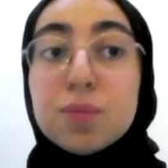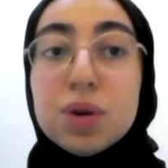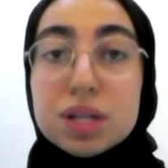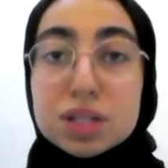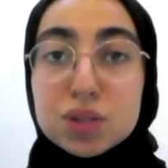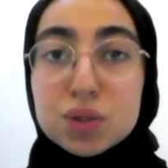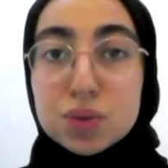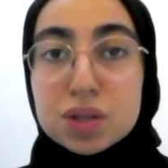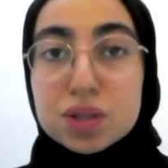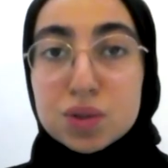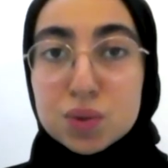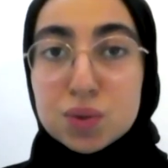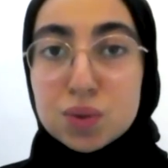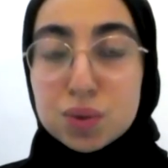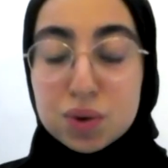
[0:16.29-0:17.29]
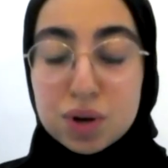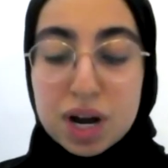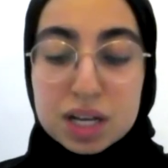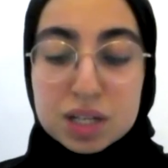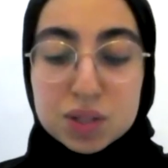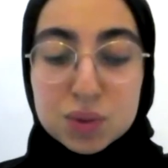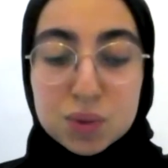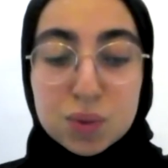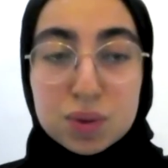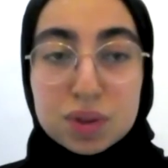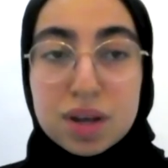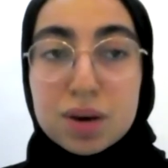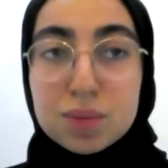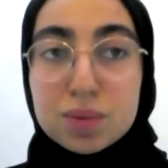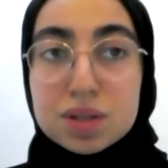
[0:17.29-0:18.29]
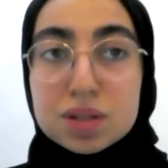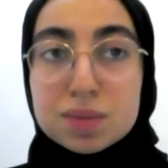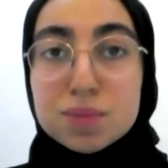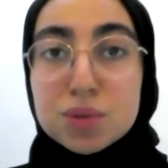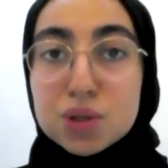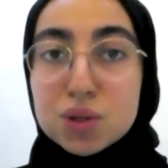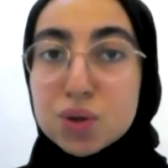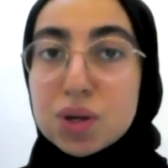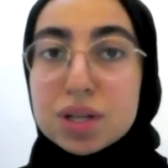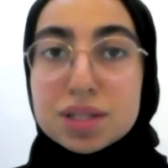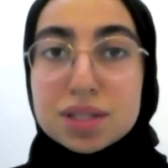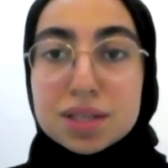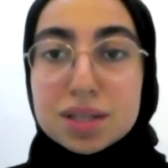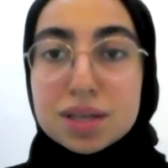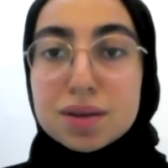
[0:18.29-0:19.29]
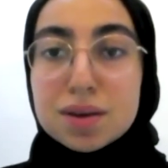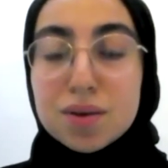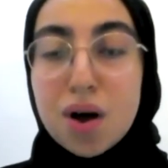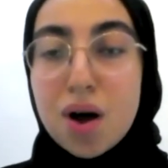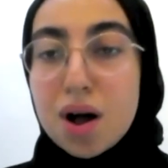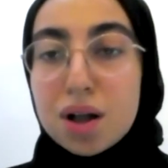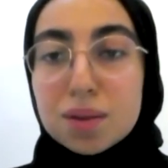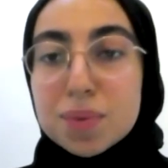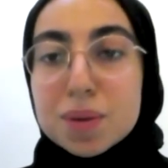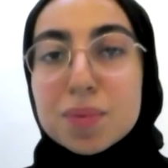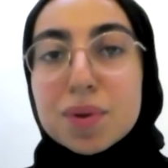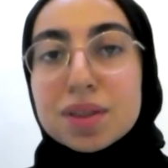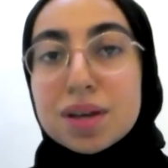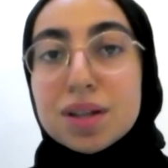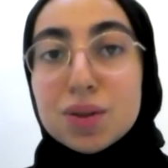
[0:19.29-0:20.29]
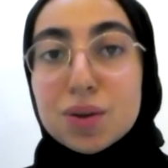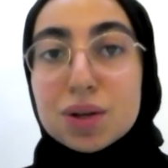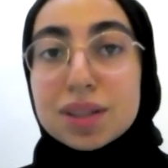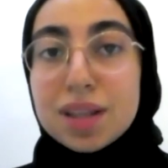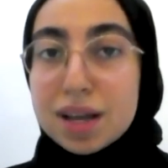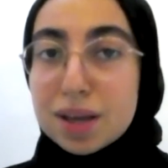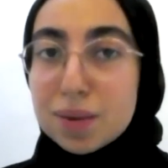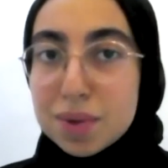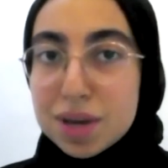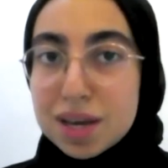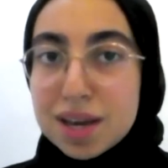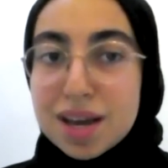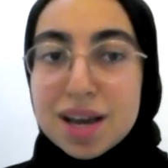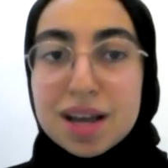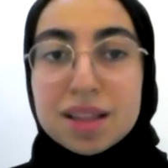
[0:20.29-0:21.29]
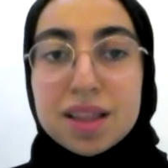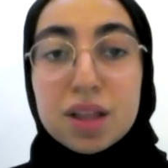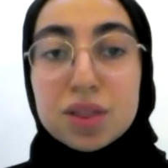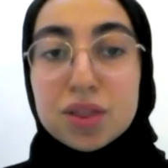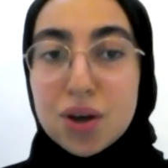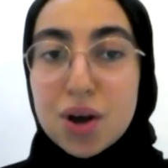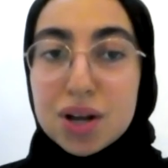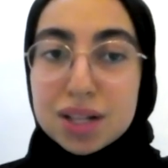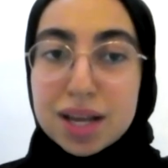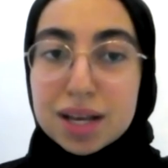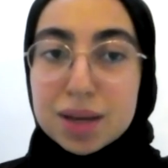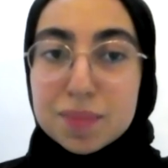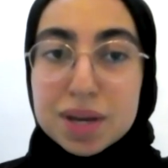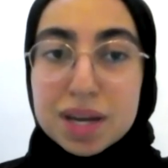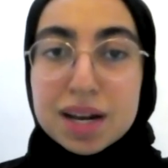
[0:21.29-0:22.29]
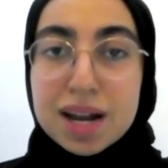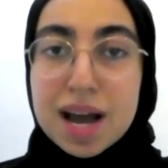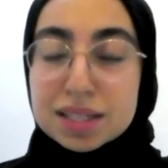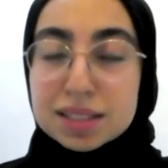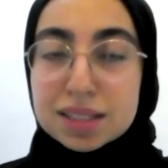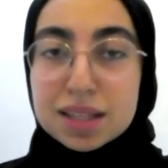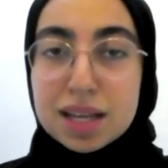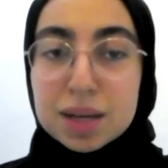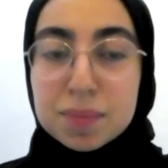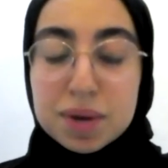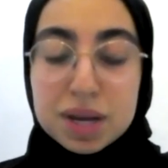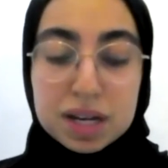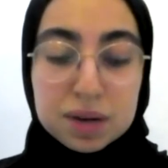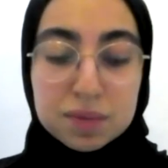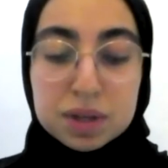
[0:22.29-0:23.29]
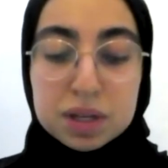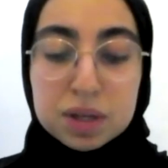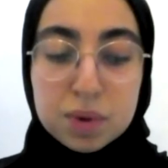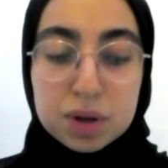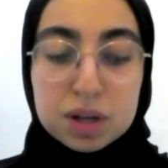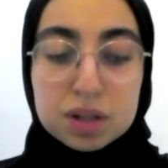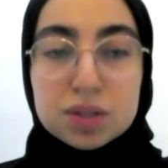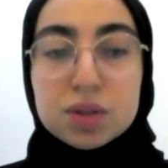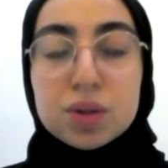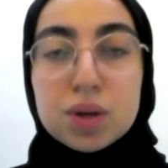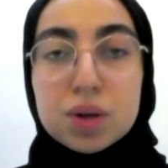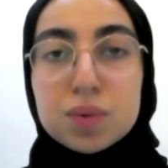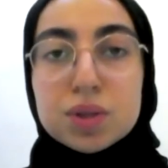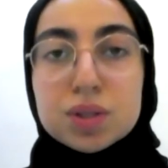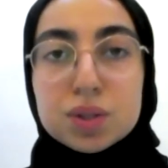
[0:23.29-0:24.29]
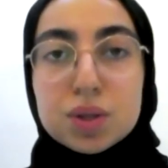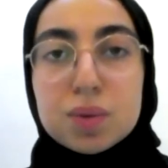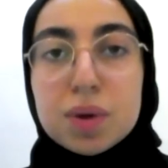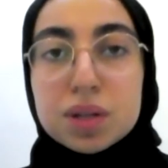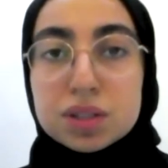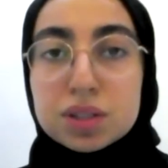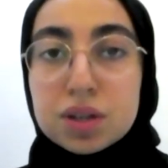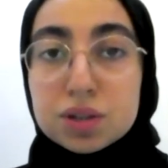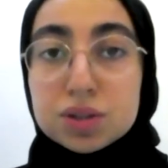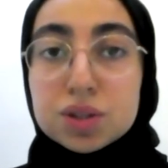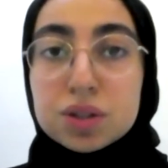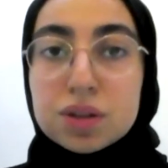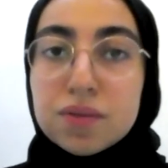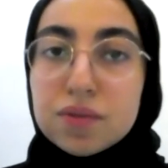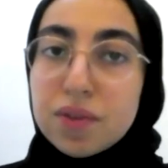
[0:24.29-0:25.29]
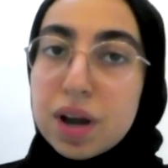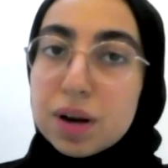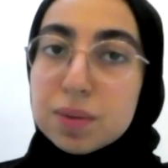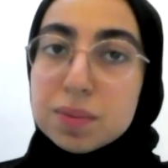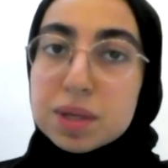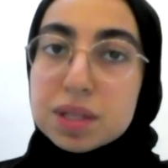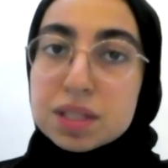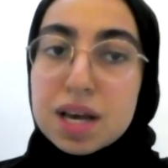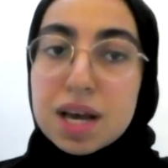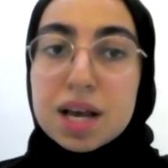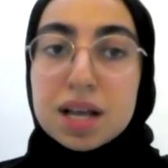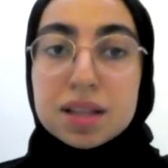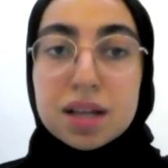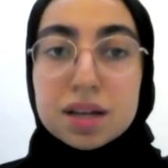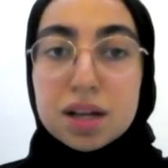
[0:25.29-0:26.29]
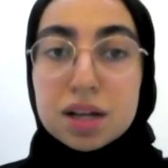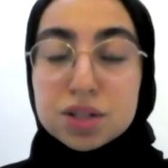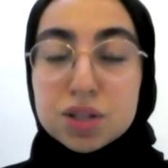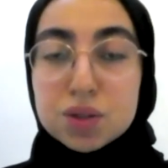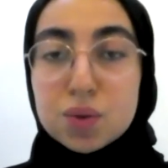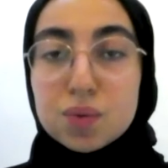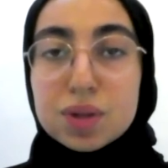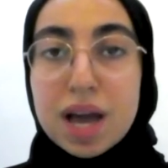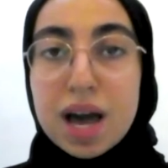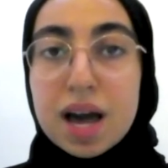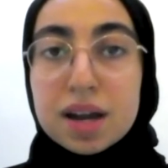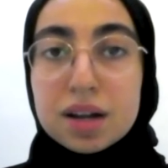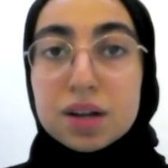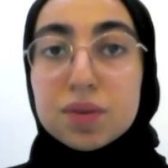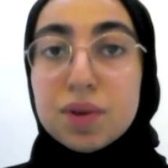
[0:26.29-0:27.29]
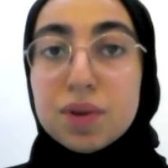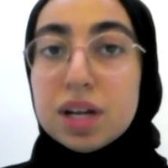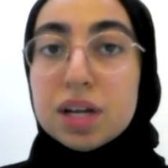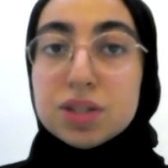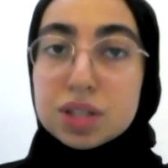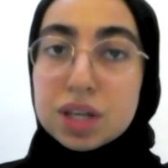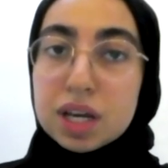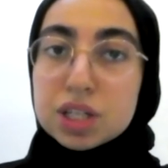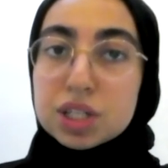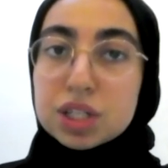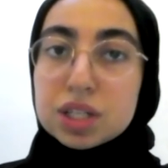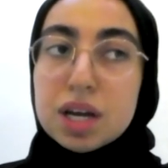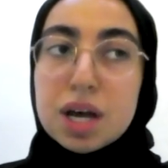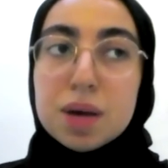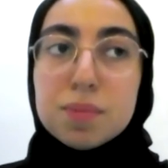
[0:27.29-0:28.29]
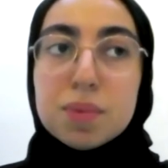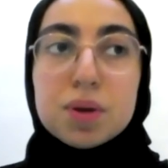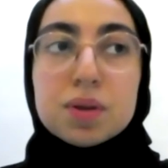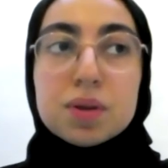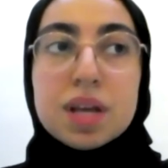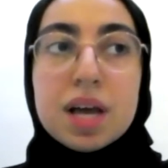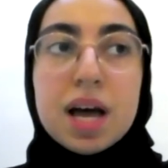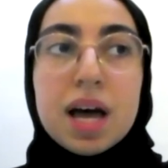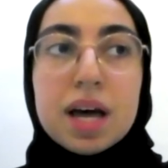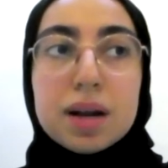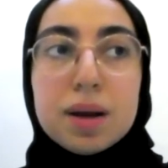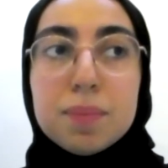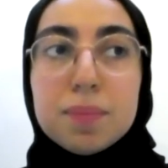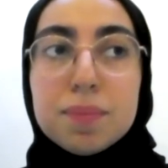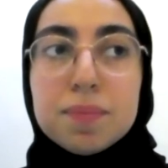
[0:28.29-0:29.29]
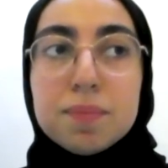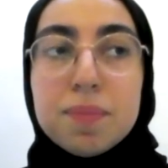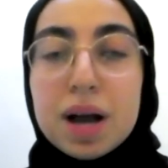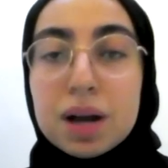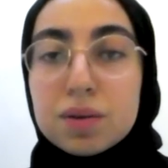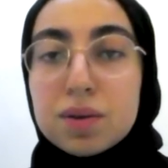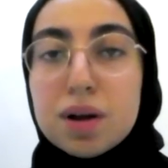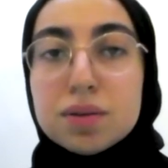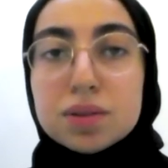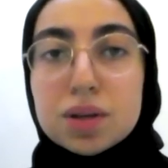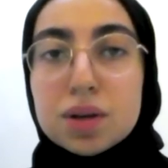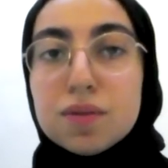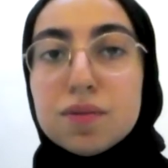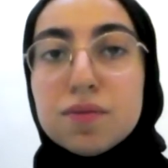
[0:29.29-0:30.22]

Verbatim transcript: went to a school or high school that was majority all people that looked like me, that thought like me and acted like me. And I really wanted to go into a multicultural environment that not just only had a great education, but also had a background of